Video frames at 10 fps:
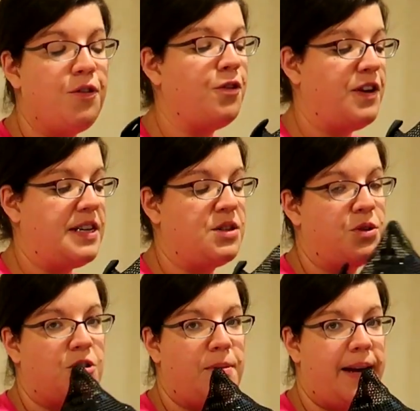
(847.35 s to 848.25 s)
Full face
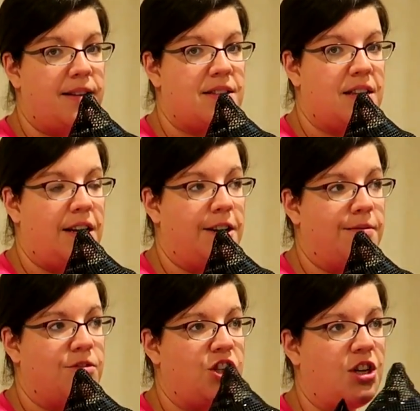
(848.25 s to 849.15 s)
snorkel mask,
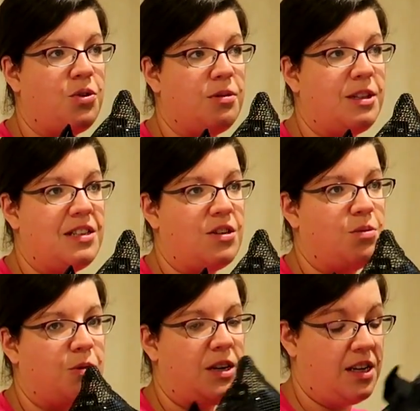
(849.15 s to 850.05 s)
which I normally
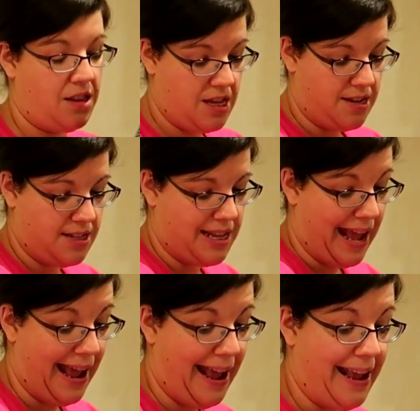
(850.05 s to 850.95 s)
don't bring this
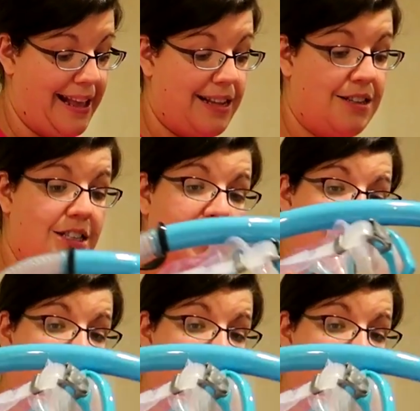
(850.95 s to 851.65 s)
and